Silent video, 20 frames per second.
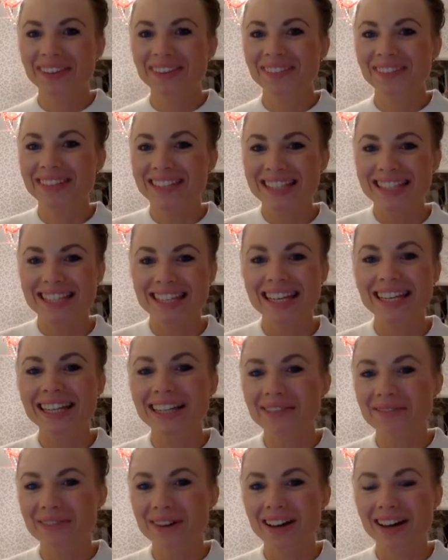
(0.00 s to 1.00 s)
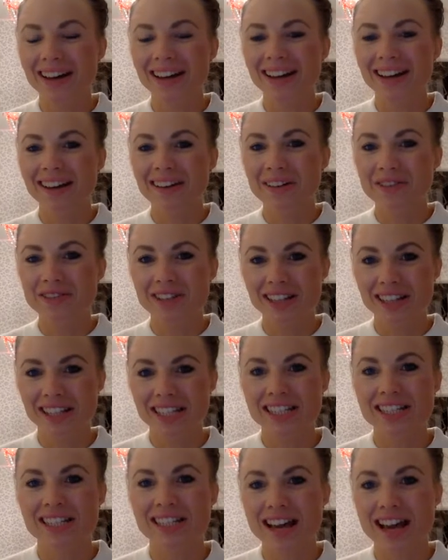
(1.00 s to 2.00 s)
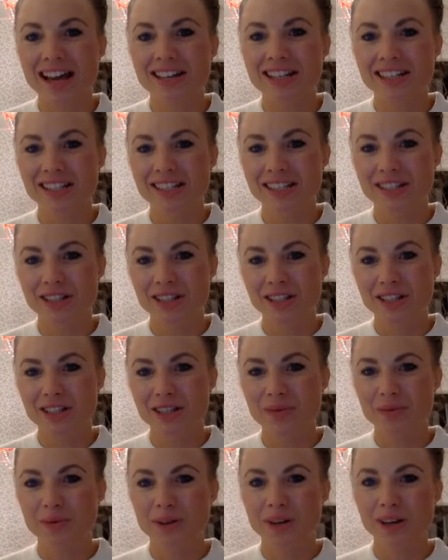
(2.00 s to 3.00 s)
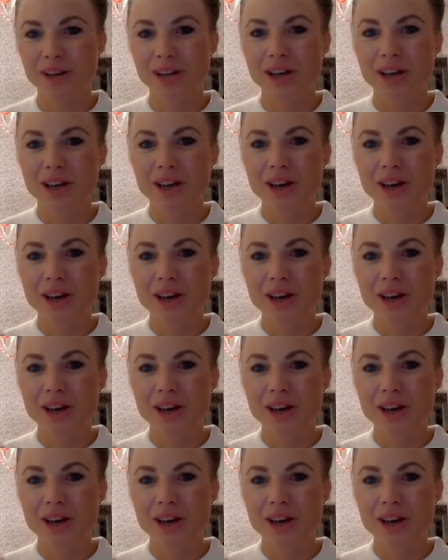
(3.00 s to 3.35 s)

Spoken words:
But seeing that my ovulation actually started to work